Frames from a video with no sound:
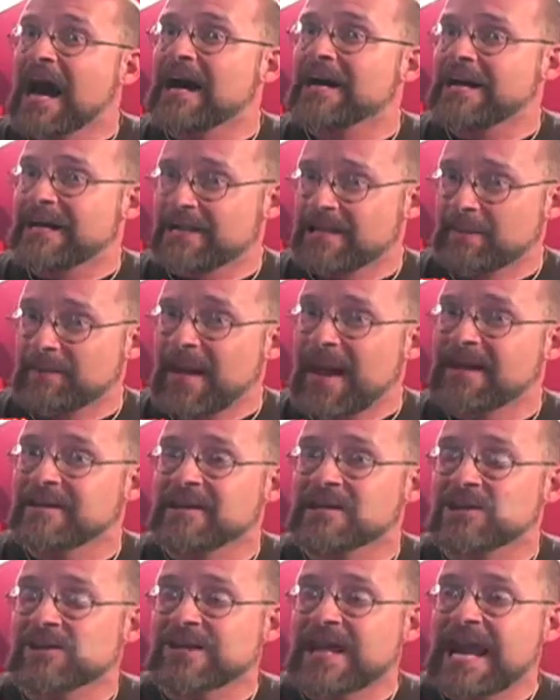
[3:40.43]
on
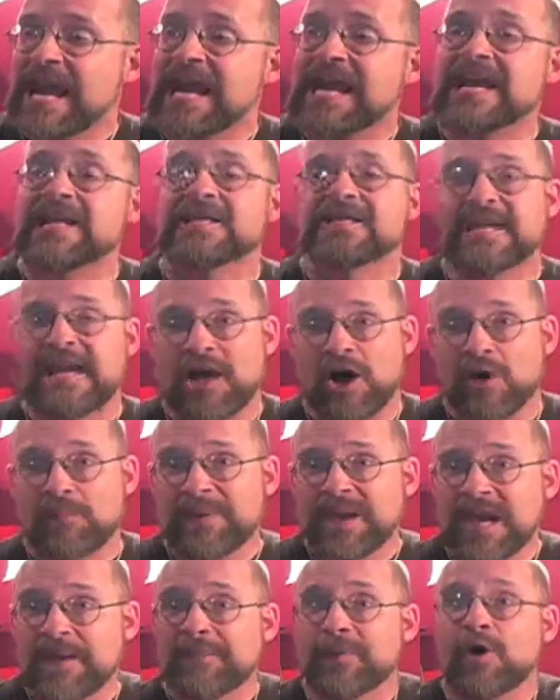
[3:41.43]
Independence Day and tell
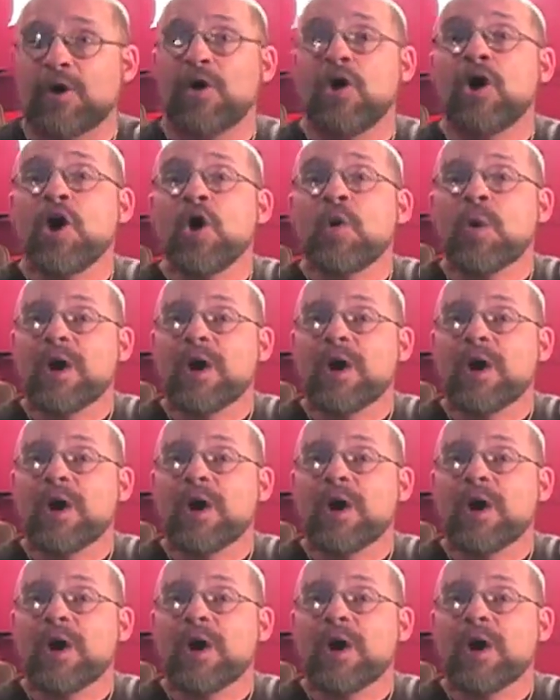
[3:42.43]
people